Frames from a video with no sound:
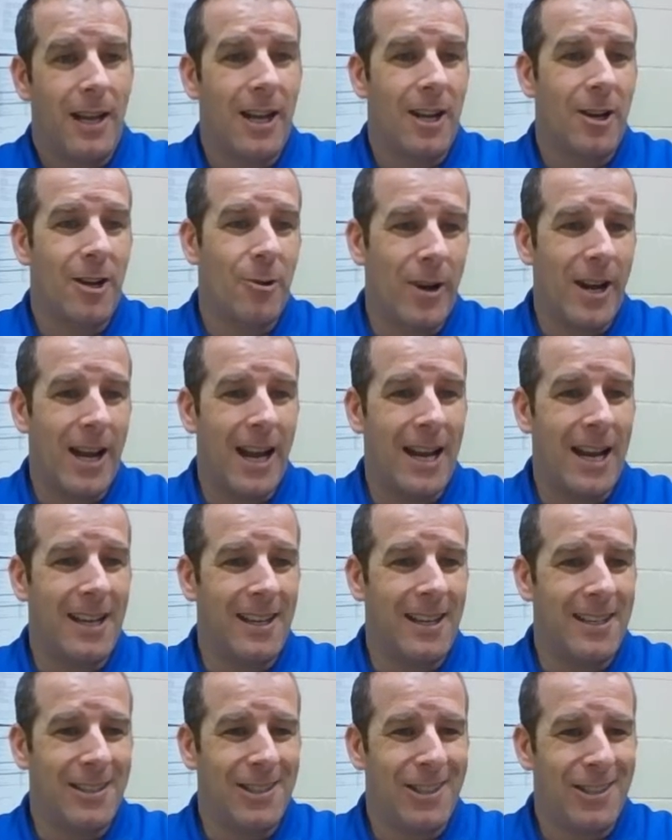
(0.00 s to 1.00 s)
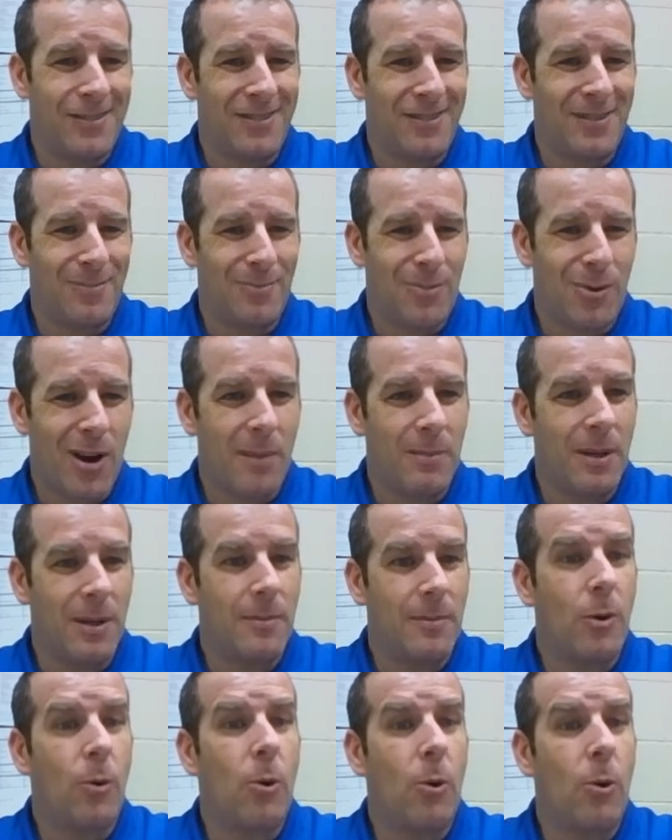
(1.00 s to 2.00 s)
and create a different
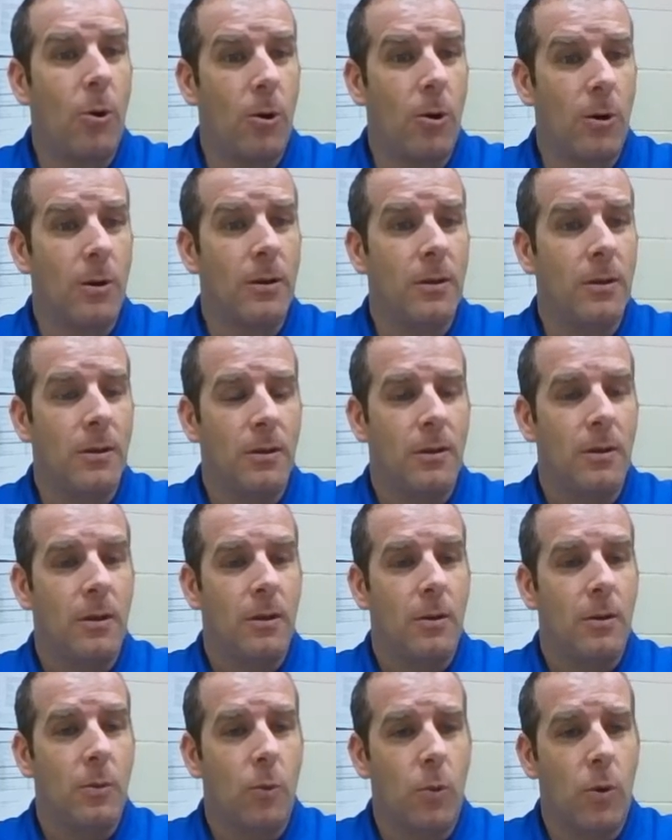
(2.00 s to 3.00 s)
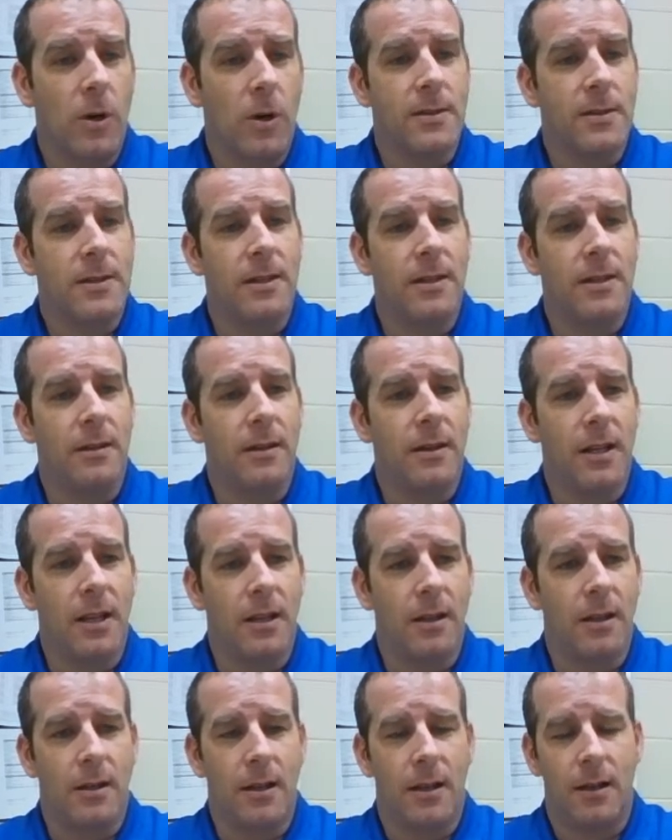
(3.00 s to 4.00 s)
problem or worsen
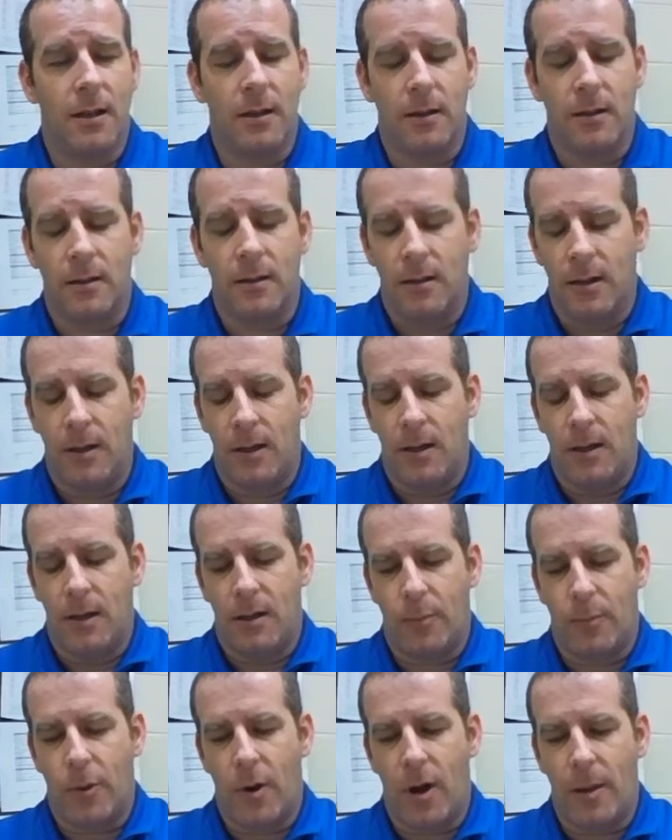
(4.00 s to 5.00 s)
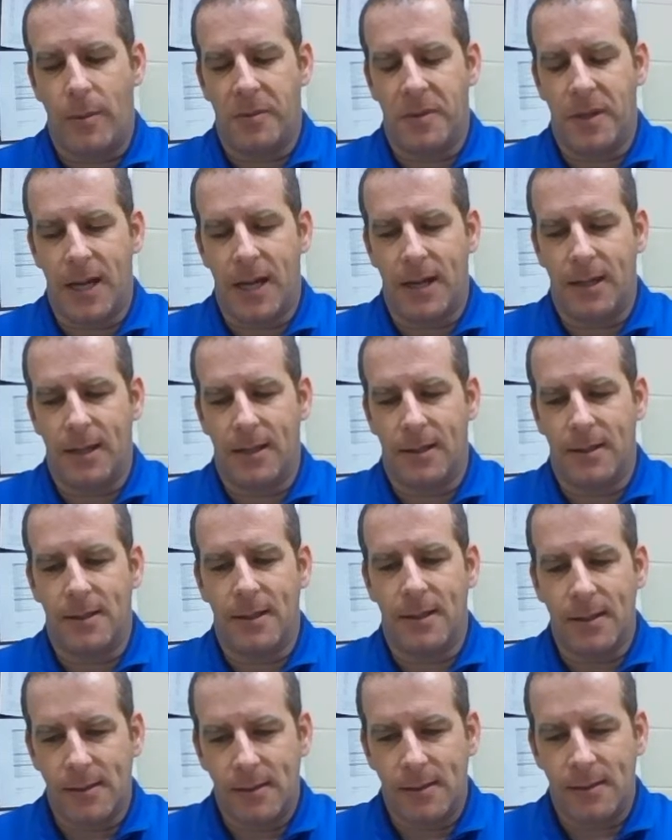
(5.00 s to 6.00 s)
the problem that
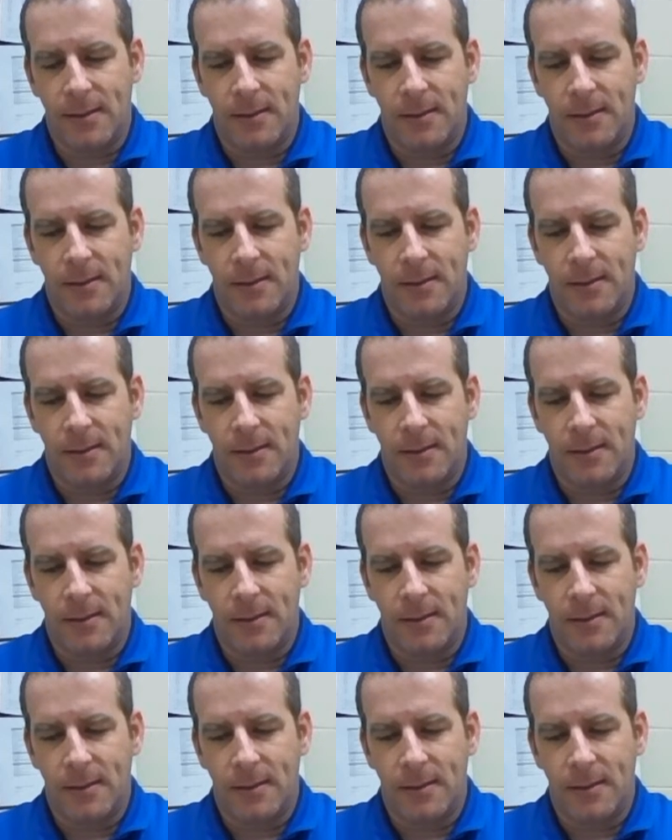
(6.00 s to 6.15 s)
exists.